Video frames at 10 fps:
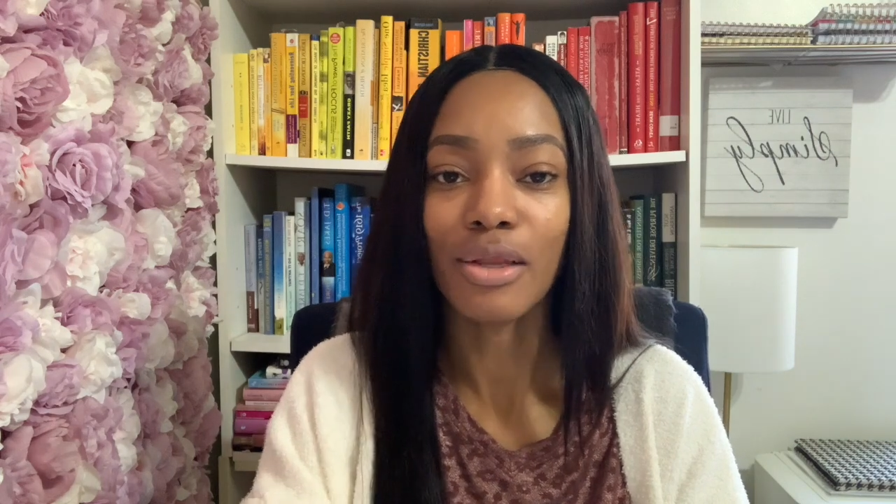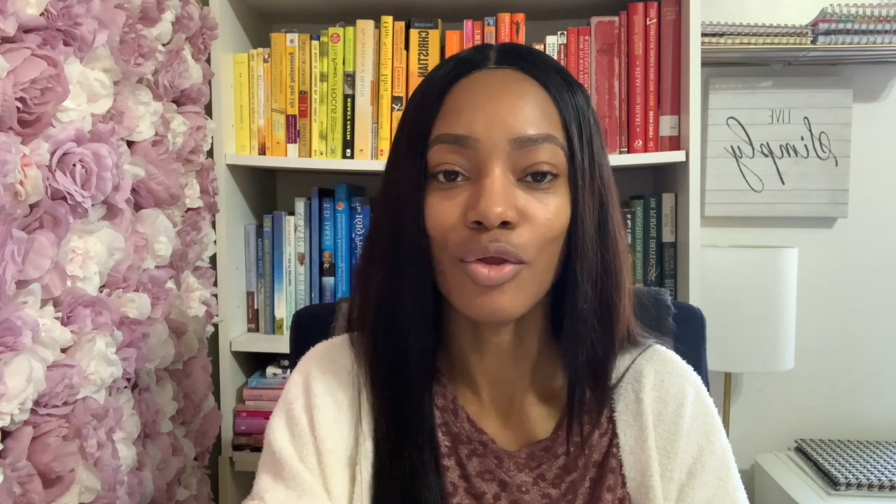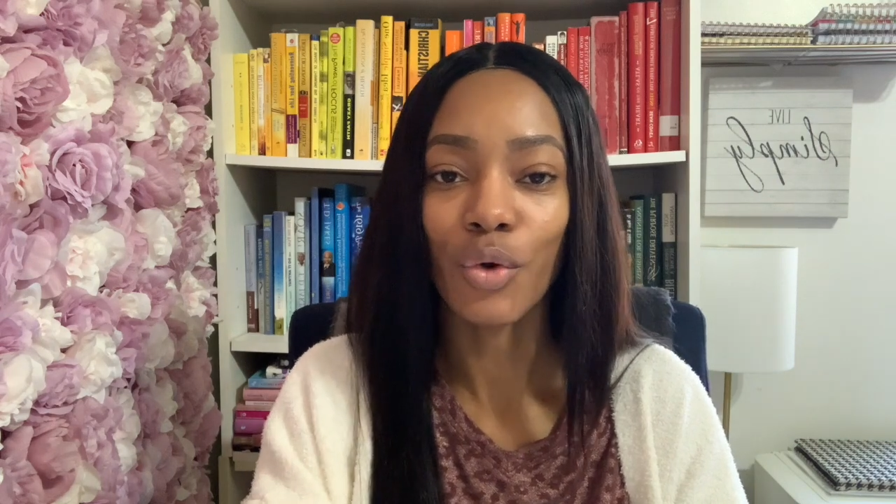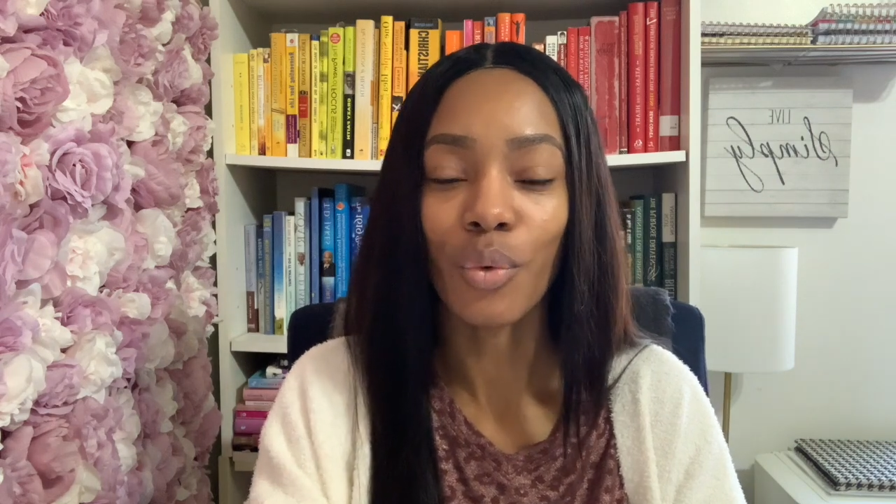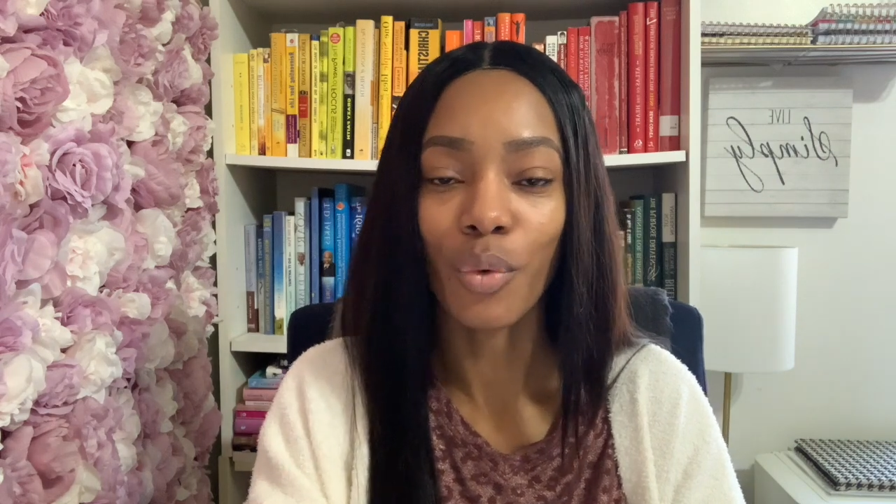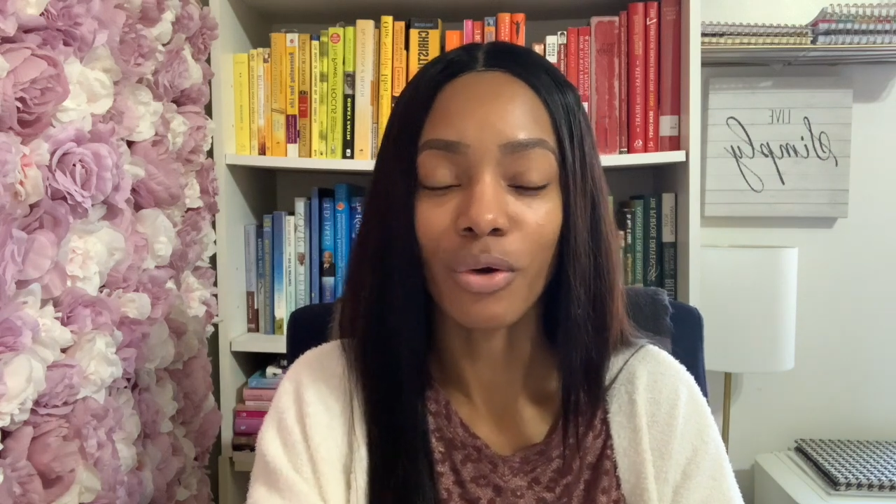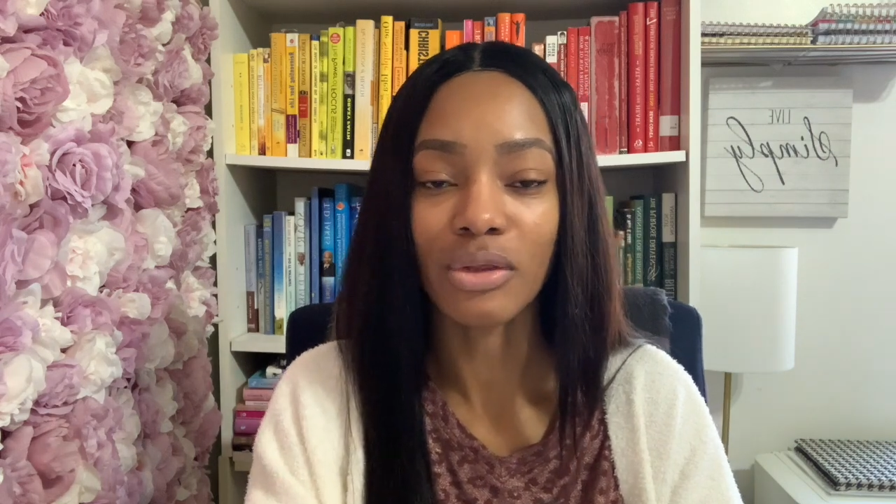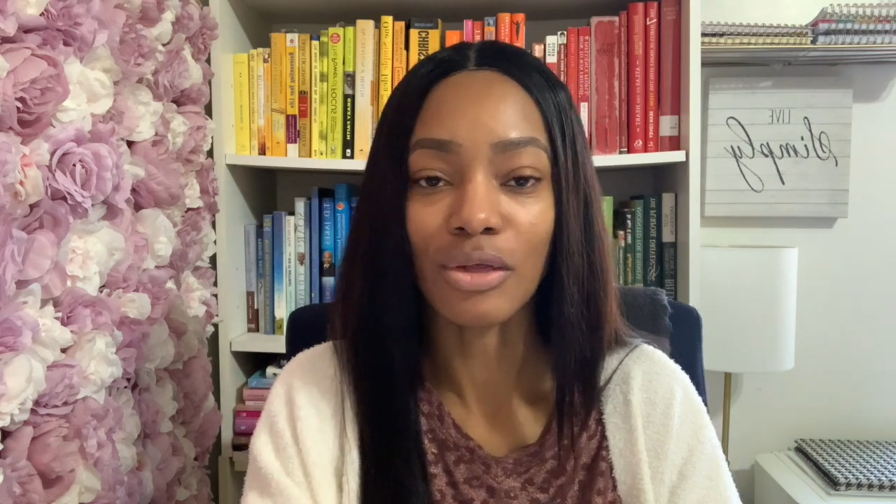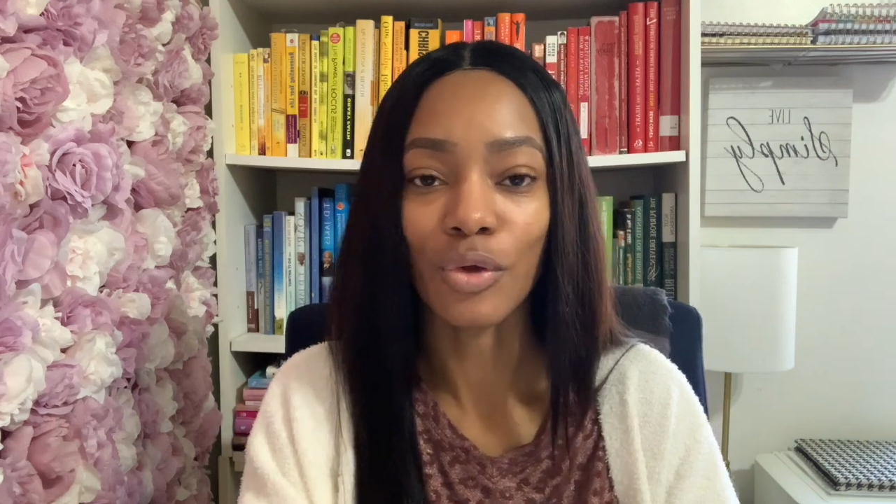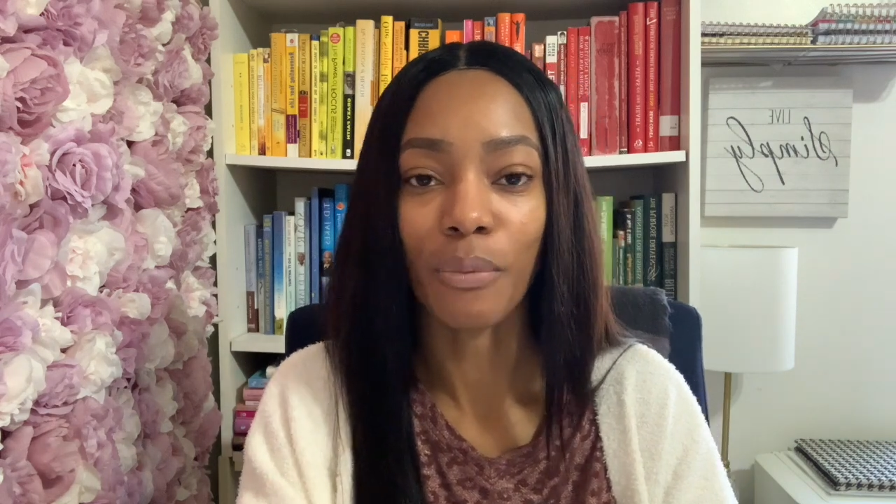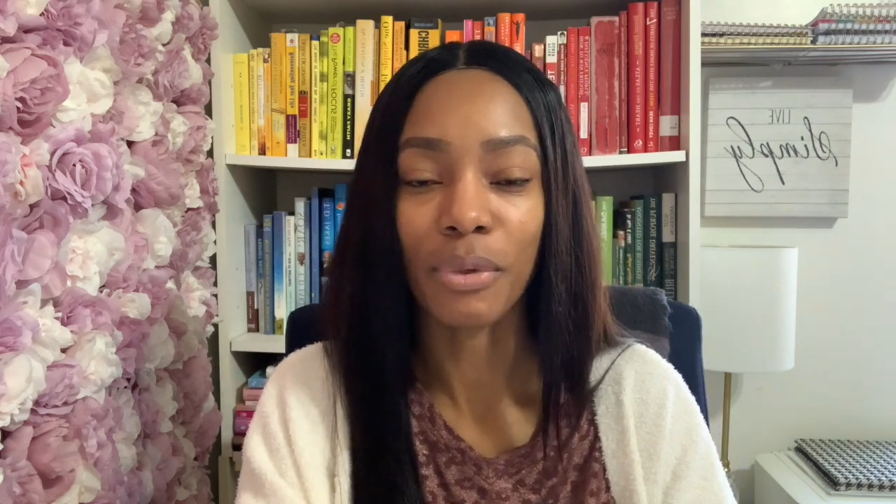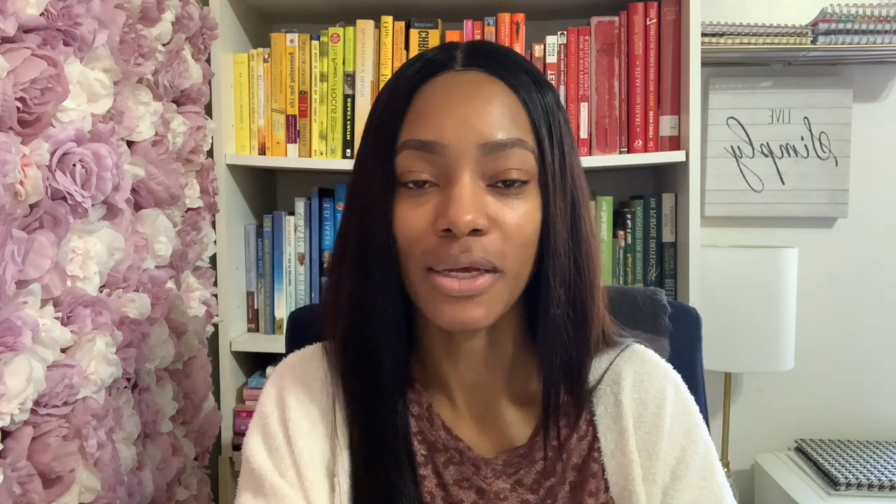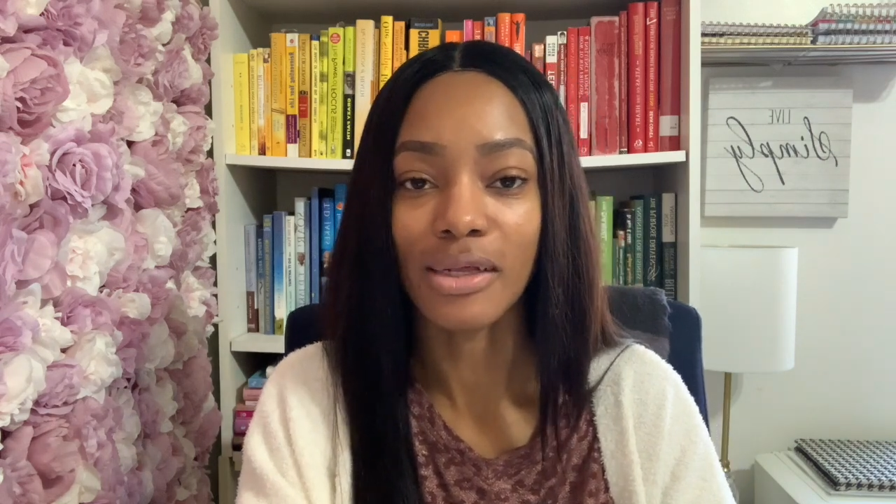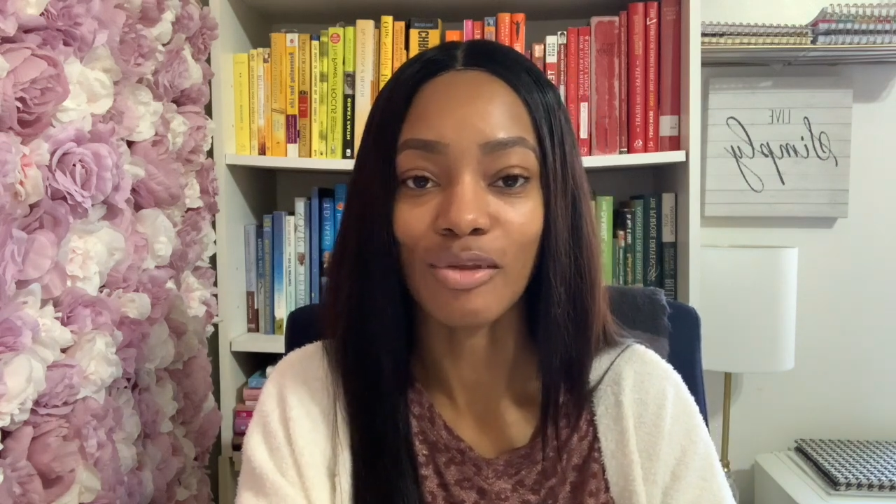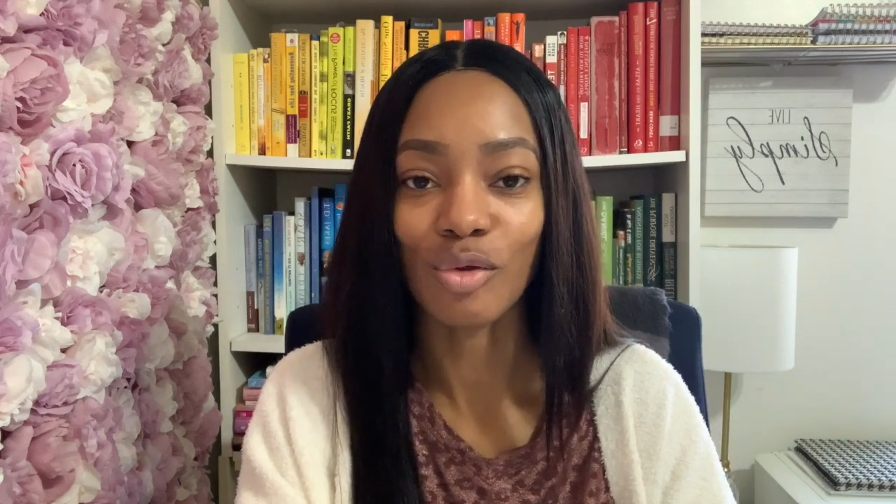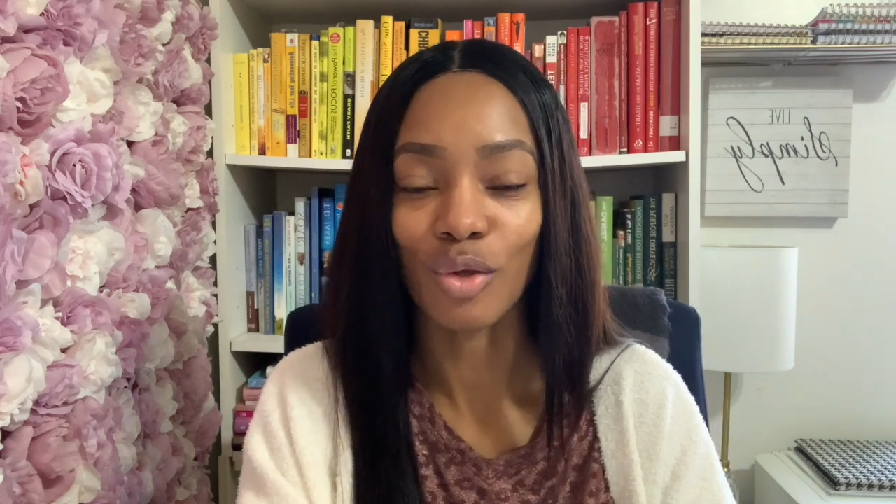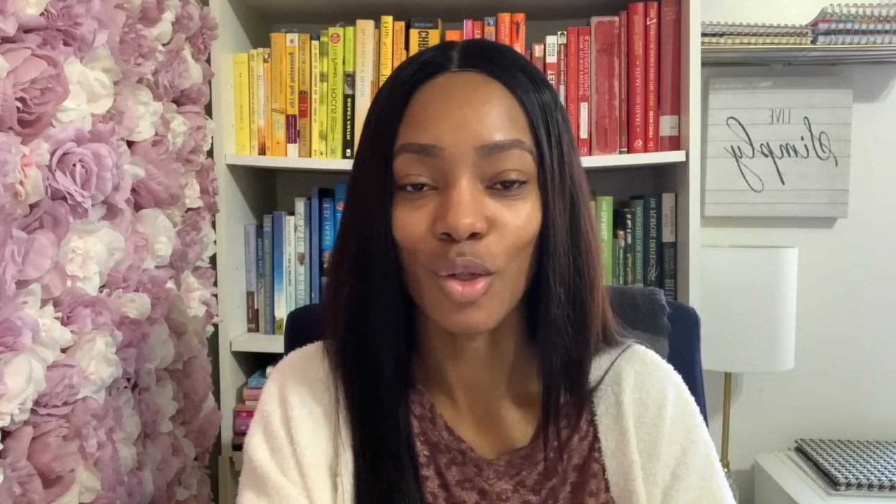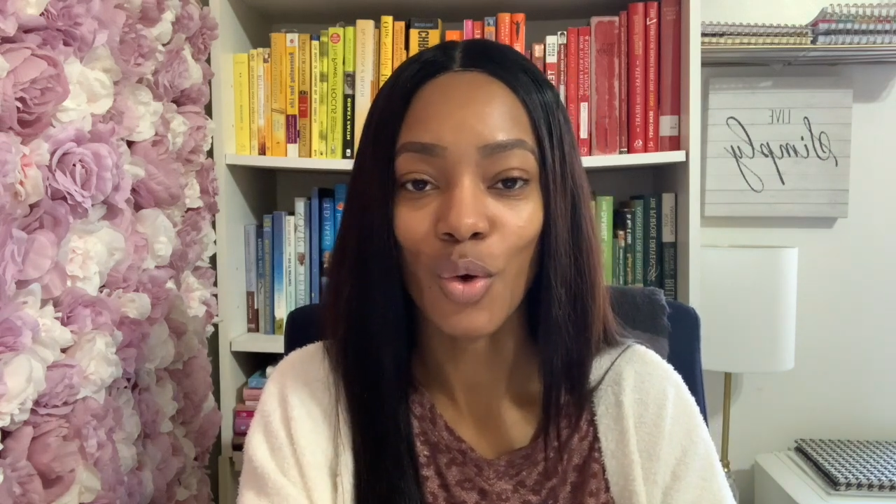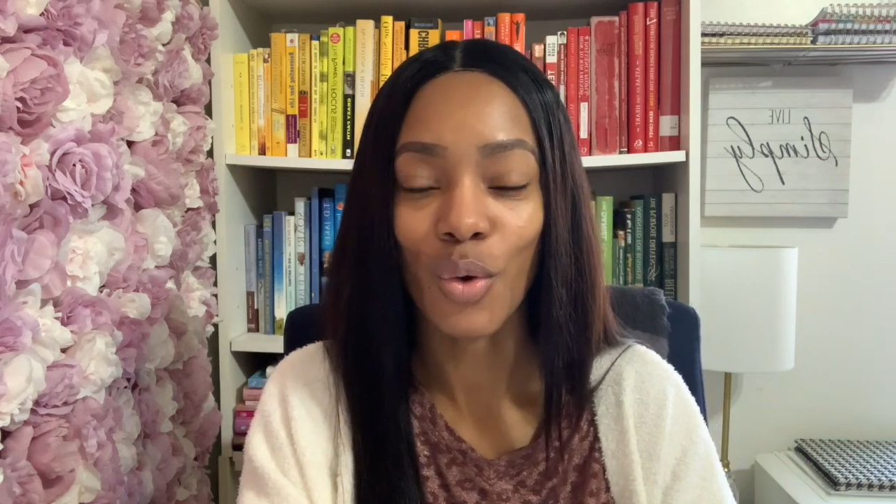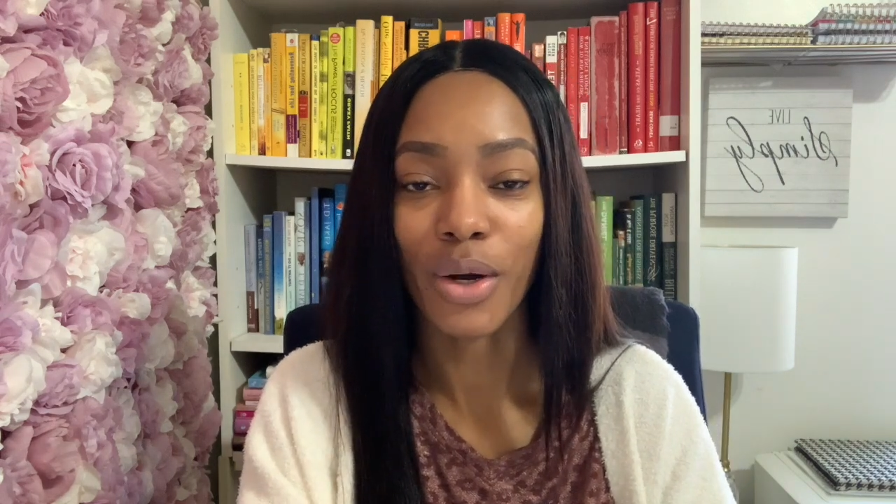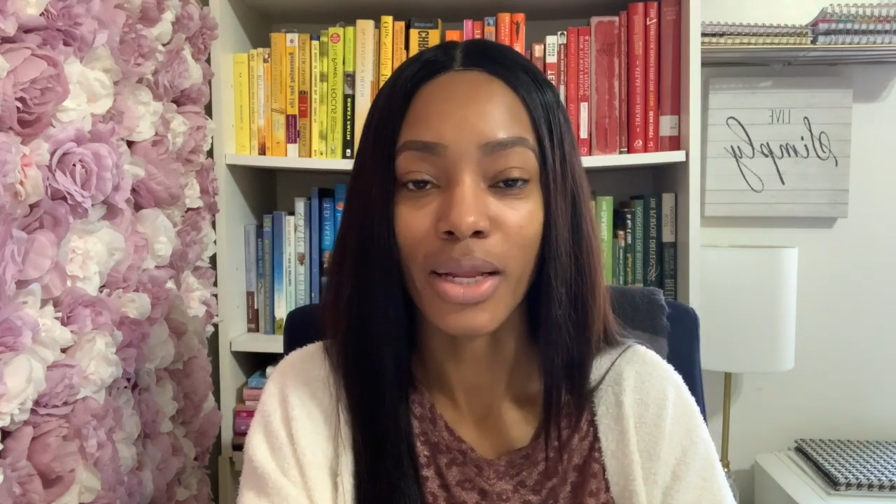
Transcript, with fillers: your works and your plans to the Lord,